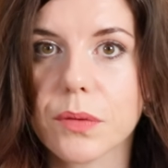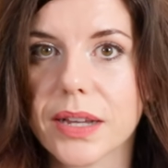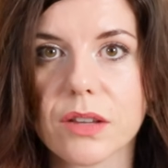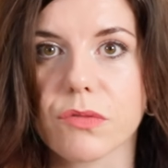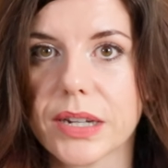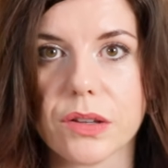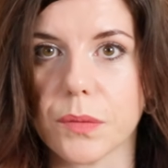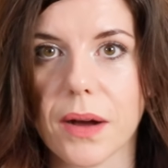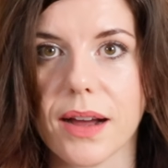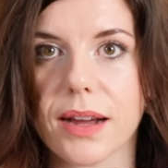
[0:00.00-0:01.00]
will need to redo the
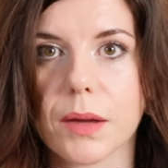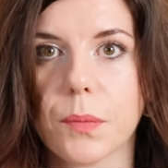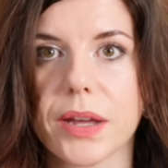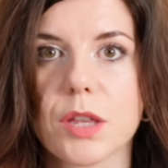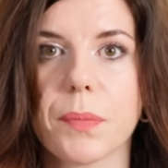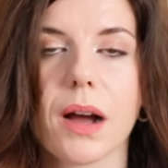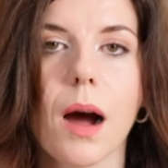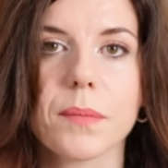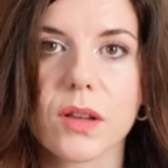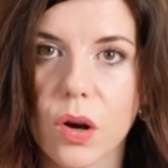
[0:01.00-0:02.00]
work, which
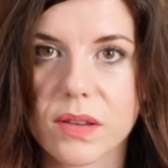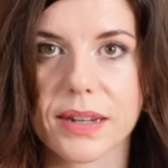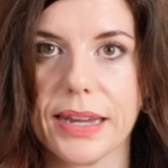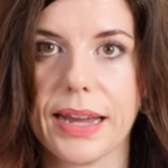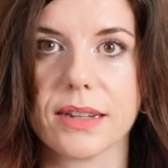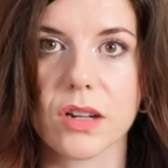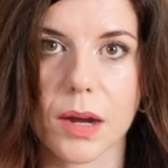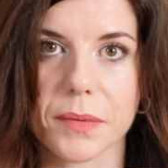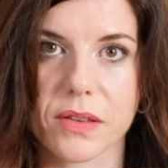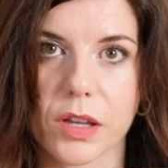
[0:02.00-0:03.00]
becomes costly and
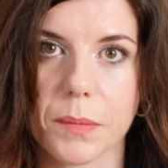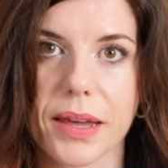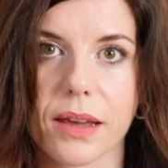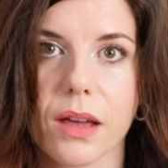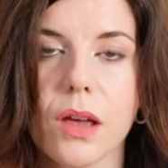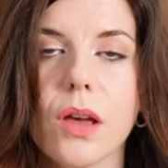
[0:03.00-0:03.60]
time consuming.